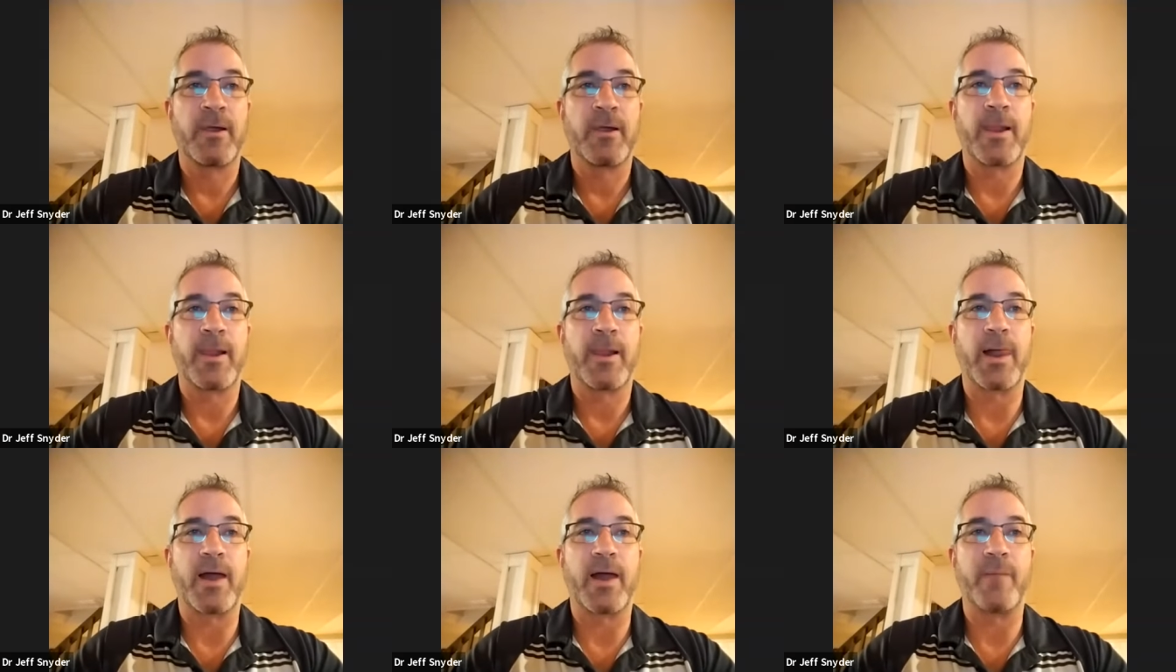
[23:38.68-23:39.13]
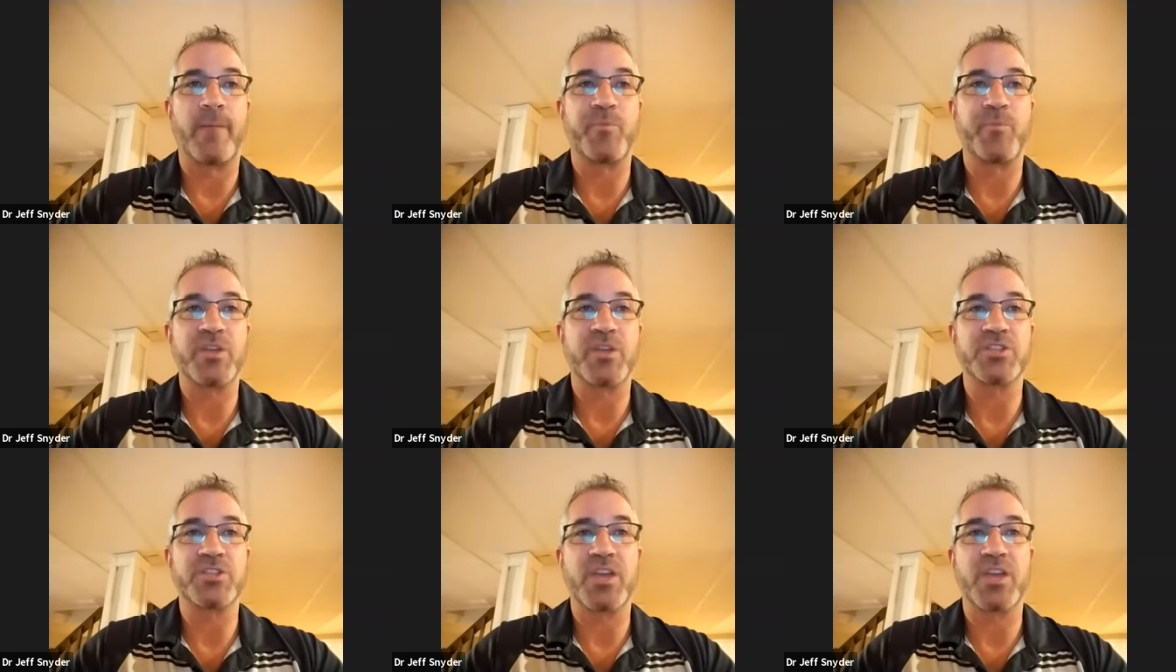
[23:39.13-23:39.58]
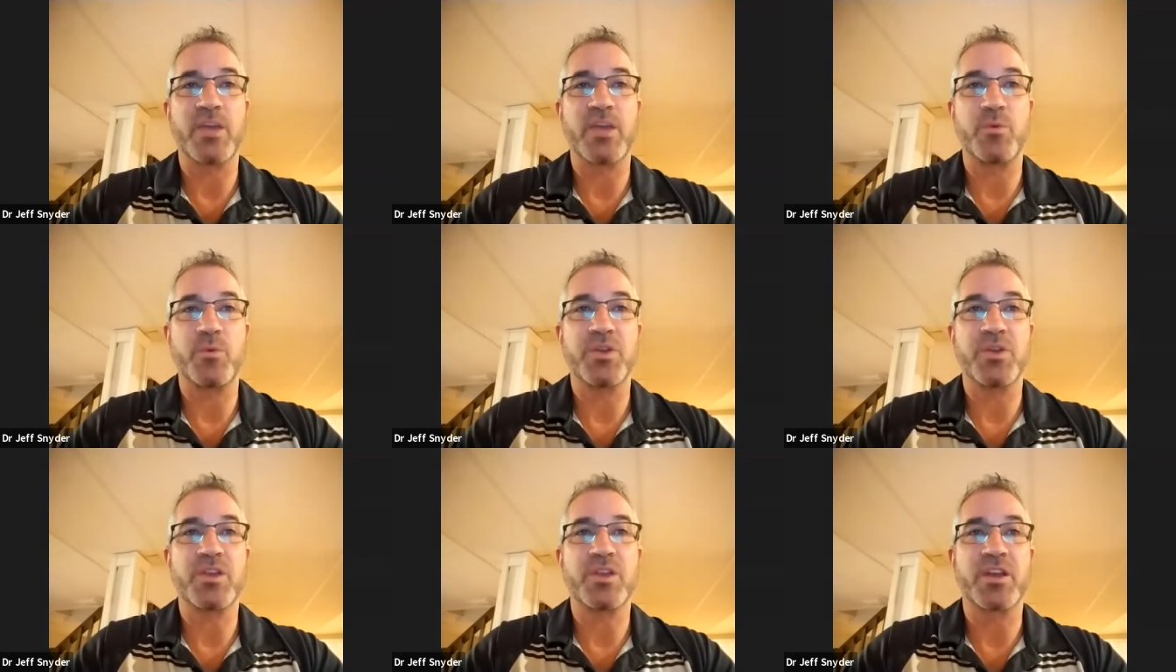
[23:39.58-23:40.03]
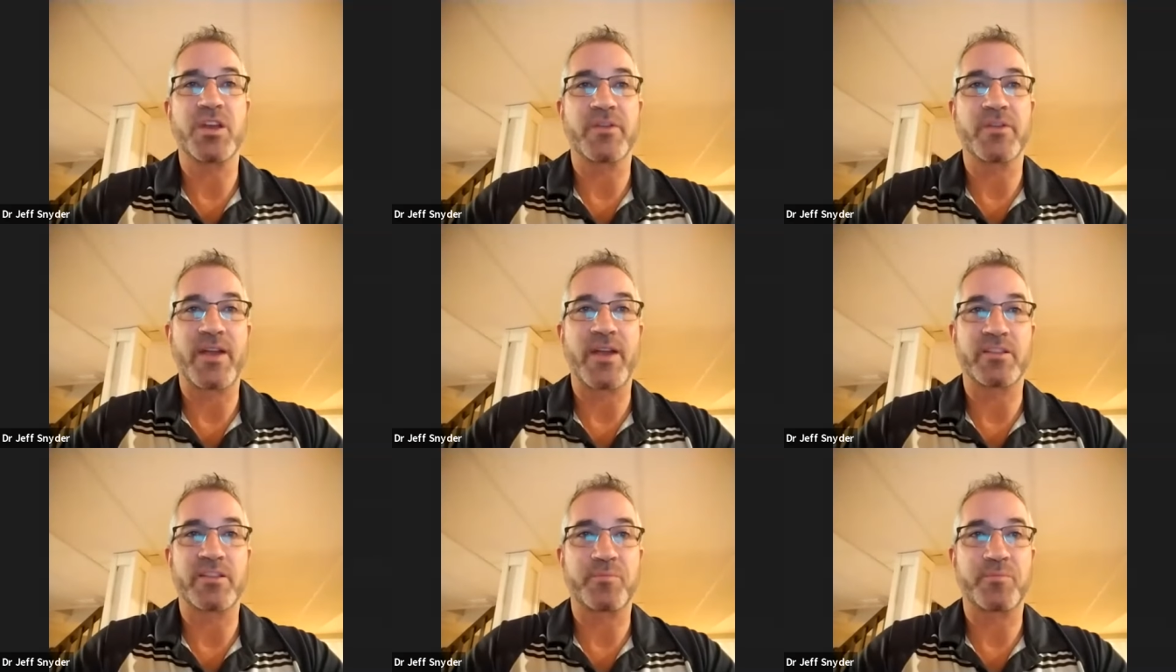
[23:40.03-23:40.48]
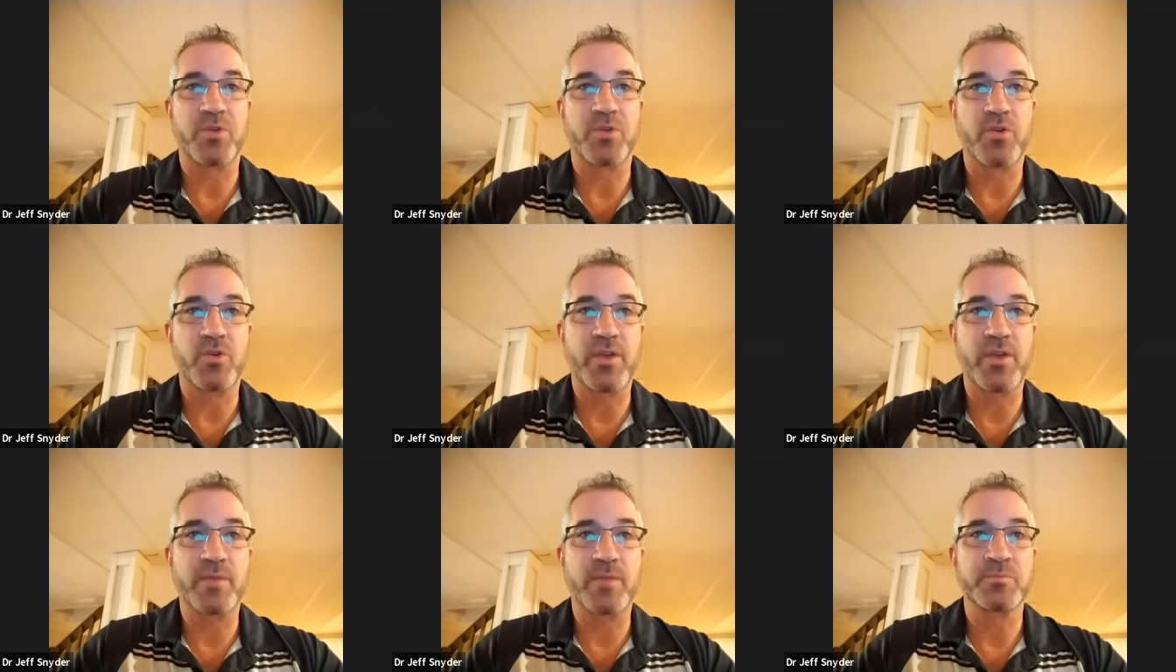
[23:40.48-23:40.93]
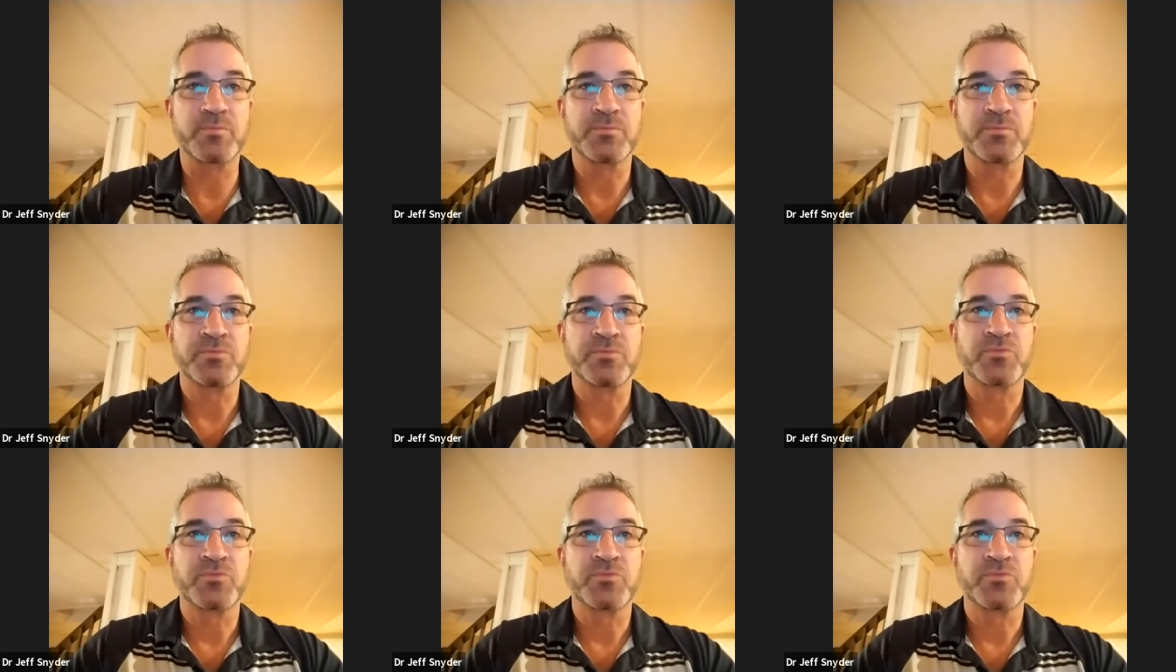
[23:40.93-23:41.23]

Um, it's an eight week interactive program,